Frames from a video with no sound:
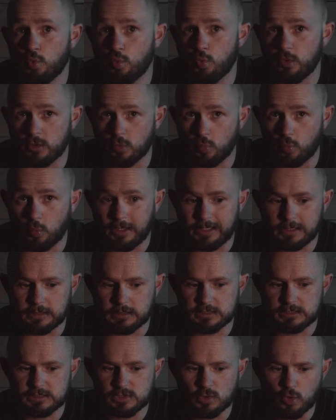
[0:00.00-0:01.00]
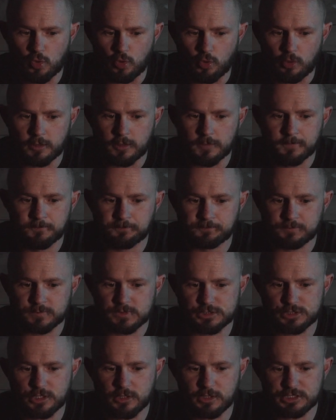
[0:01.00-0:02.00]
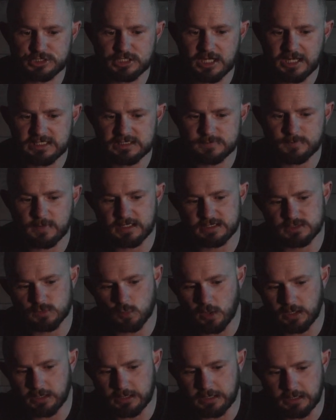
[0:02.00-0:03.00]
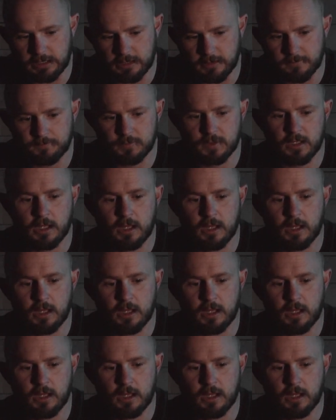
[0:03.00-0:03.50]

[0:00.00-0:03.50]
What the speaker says: with a weedless hook. So the Chase Baits one here,